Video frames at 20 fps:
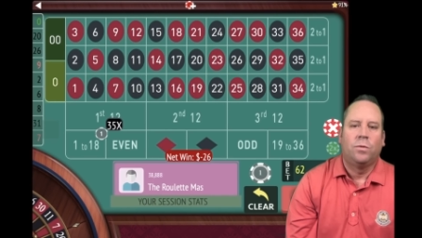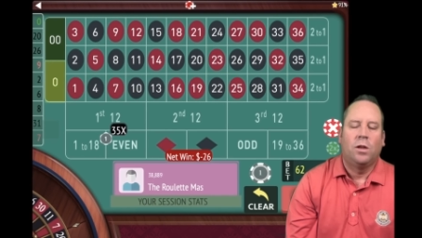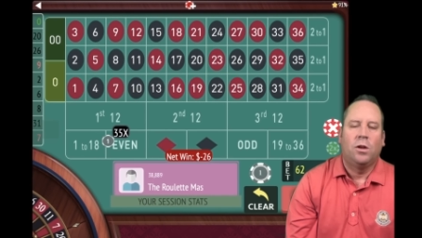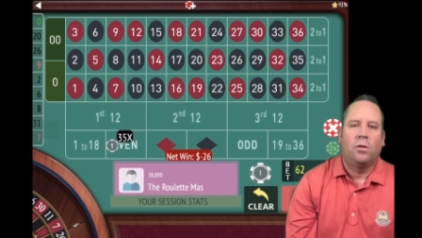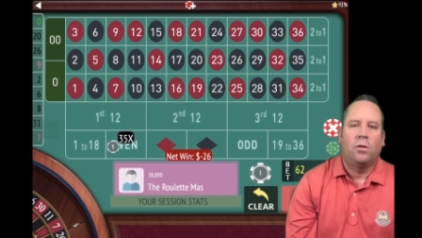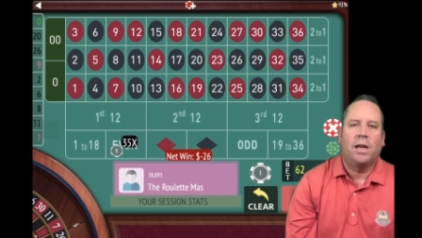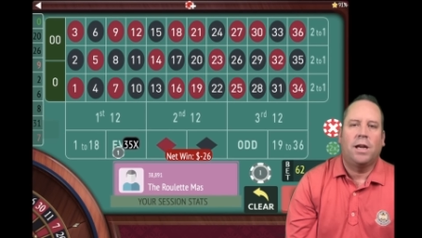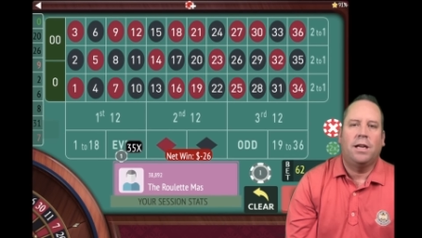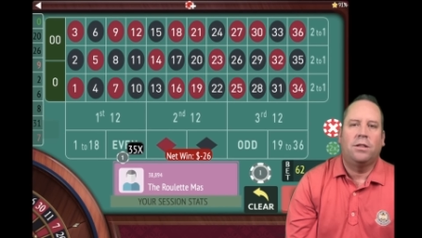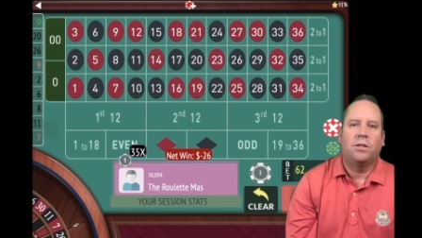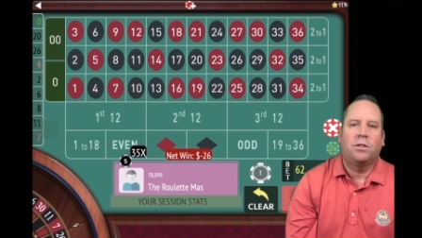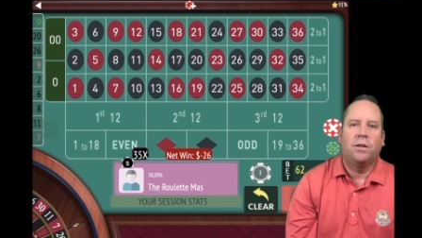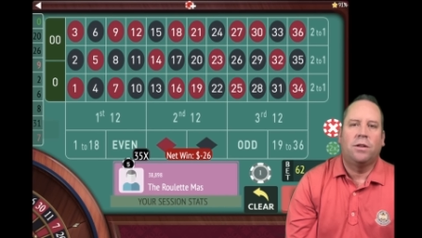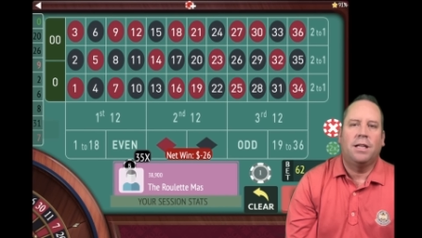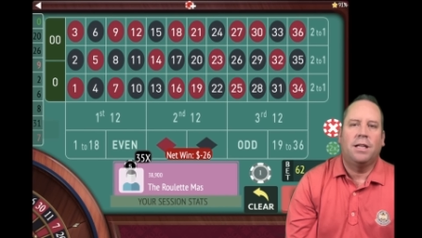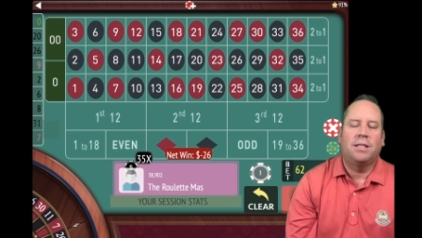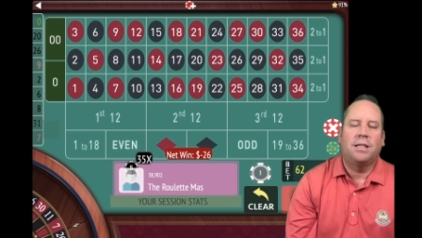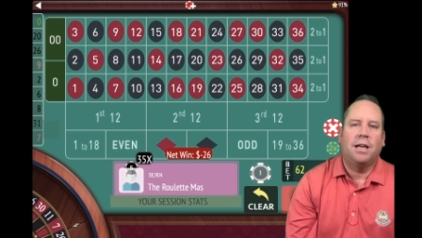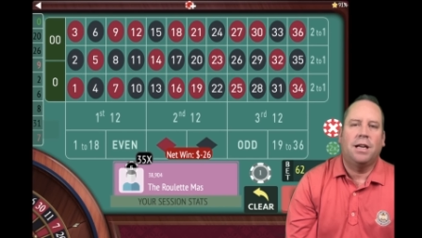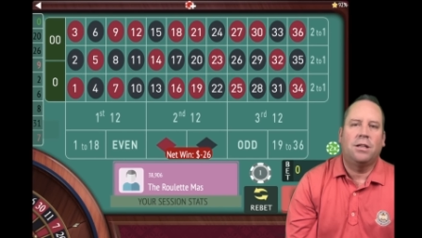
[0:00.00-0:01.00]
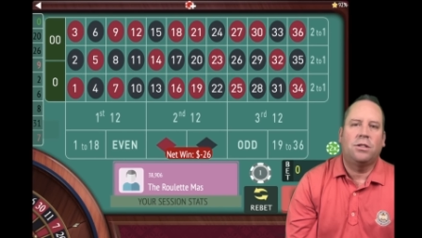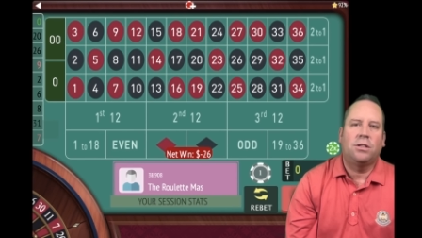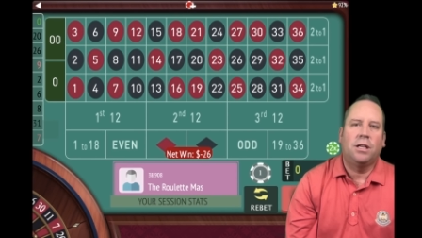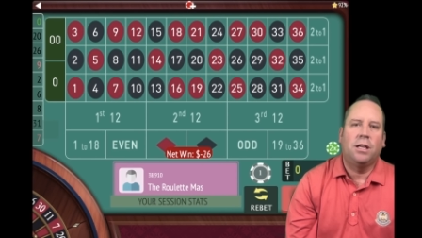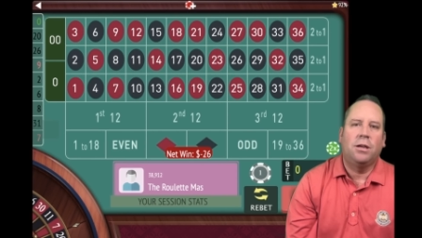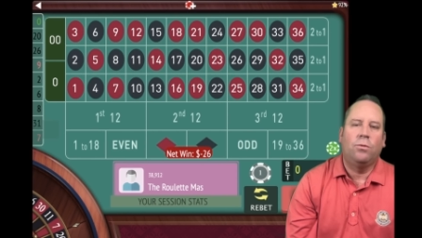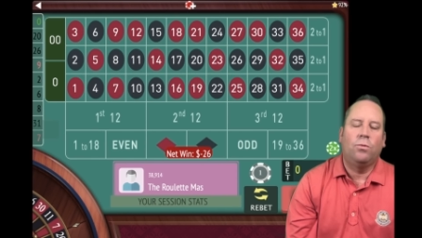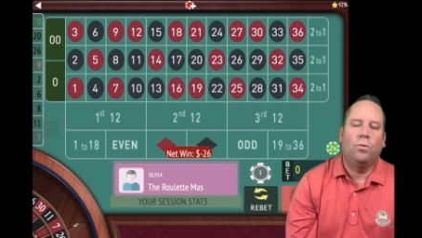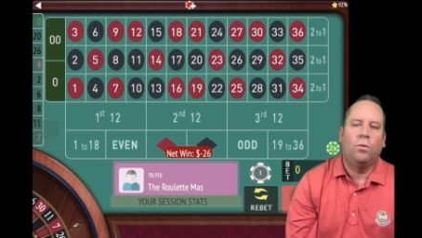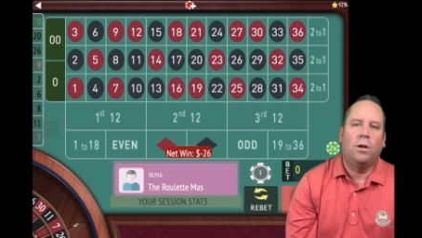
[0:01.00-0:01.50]
Okay, so that's
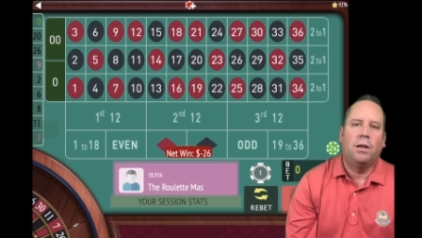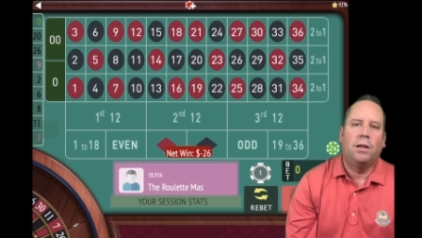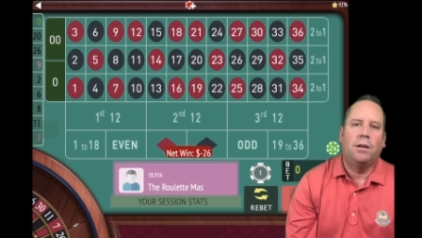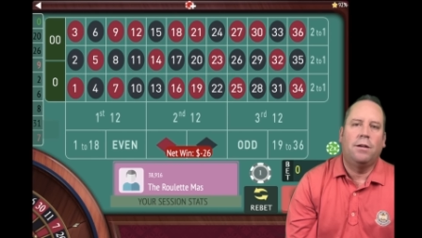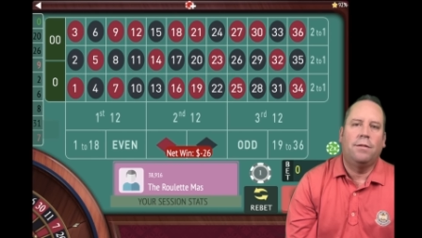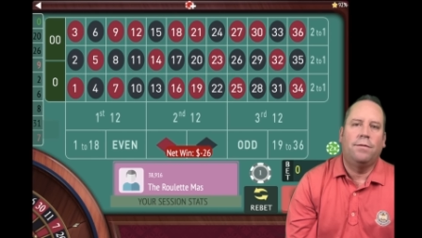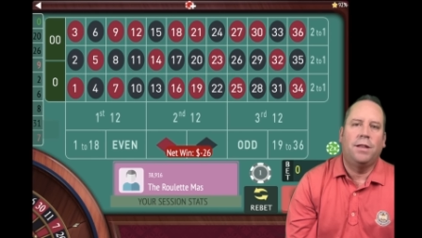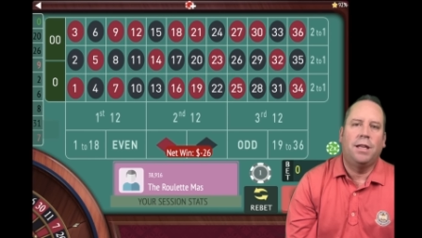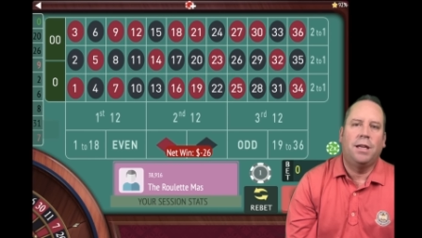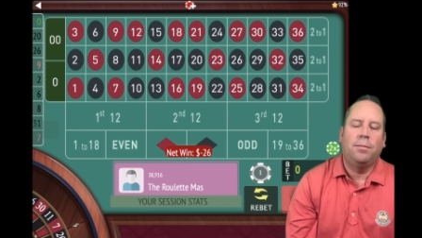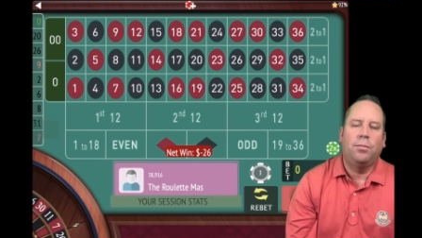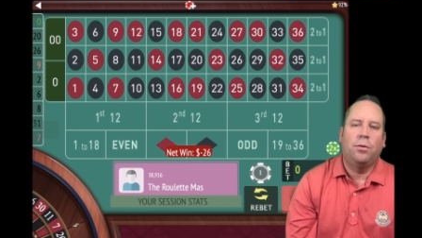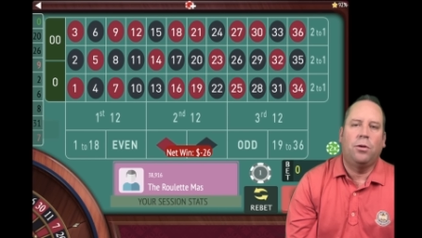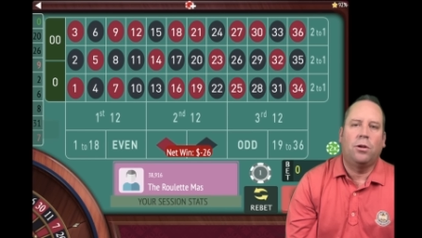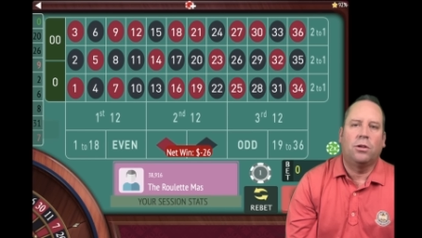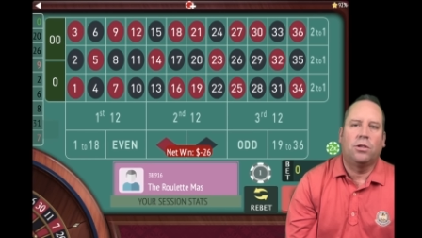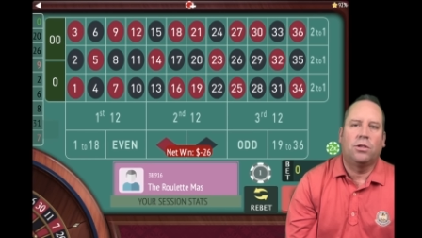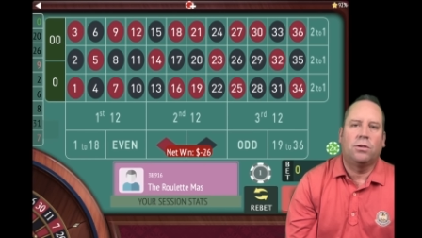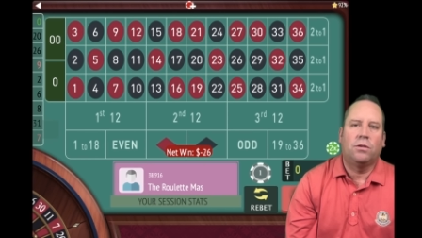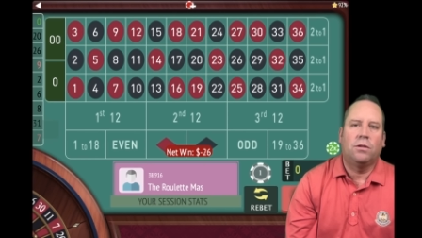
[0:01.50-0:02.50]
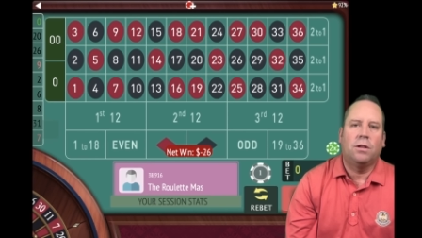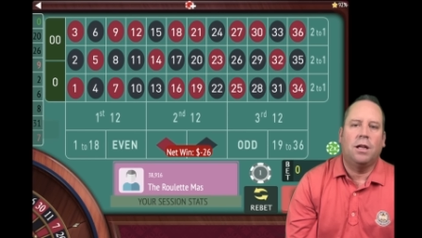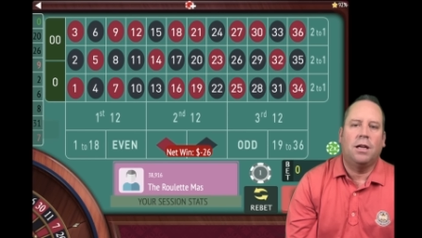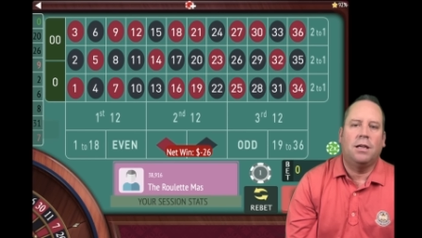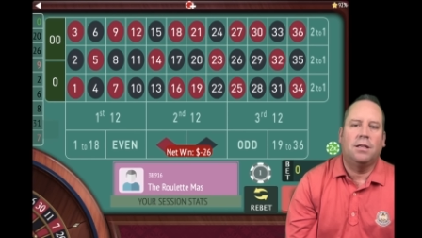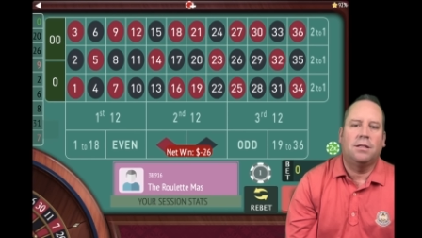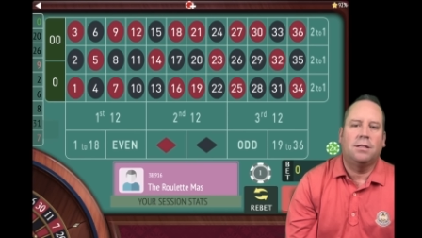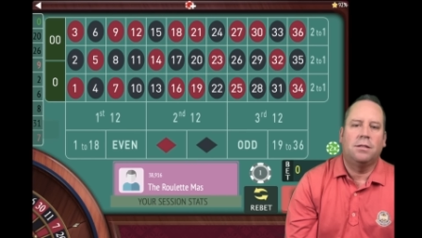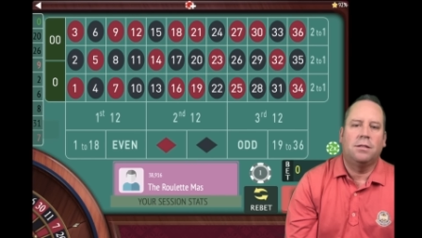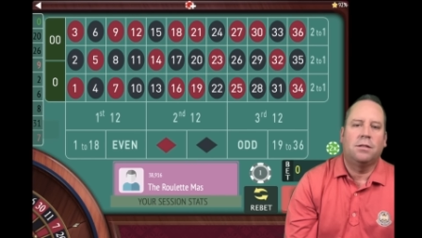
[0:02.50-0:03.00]
actually one of the partial
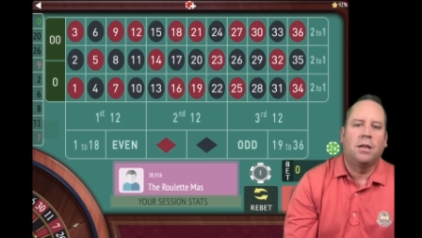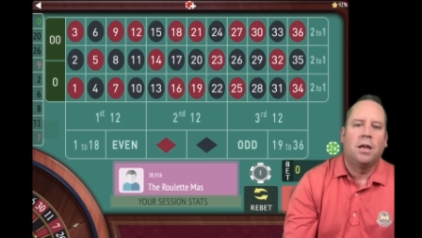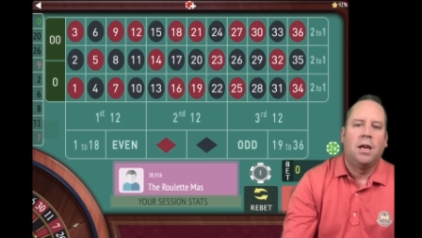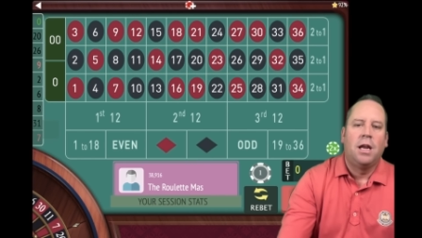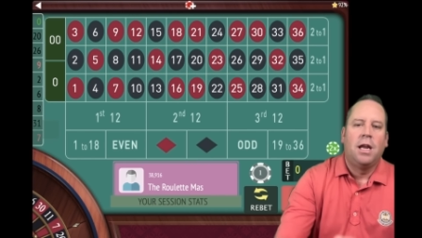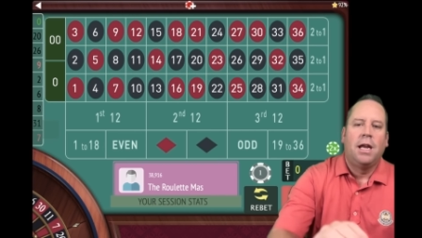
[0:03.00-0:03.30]
losses.